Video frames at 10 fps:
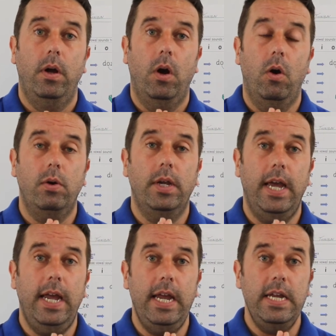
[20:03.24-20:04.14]

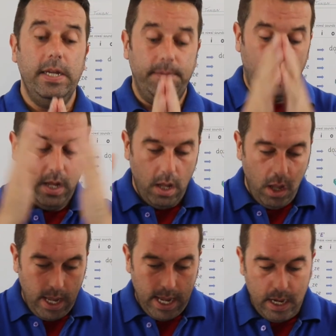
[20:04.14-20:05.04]
Okay.
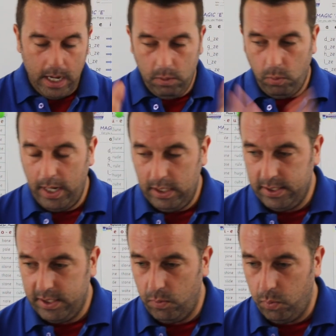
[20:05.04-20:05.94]
What else
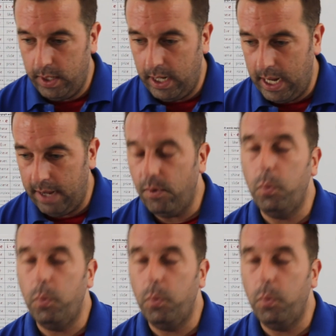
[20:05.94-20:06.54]
did we have?